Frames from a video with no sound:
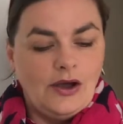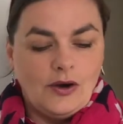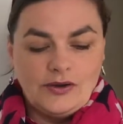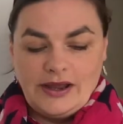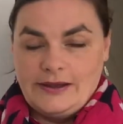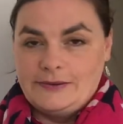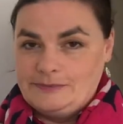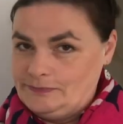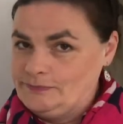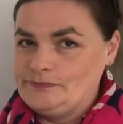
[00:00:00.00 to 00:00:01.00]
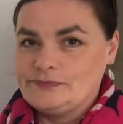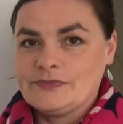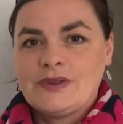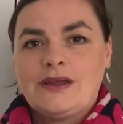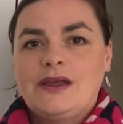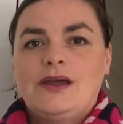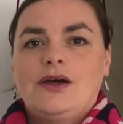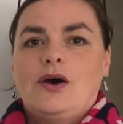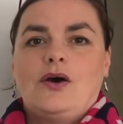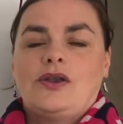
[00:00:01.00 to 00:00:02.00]
on a
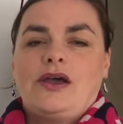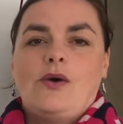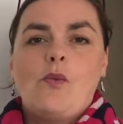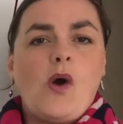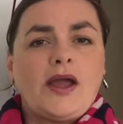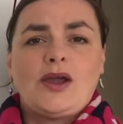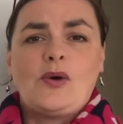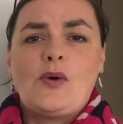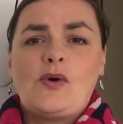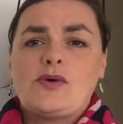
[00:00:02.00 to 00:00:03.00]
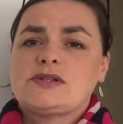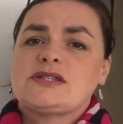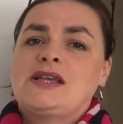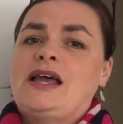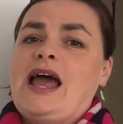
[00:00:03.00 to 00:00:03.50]
on a white horse.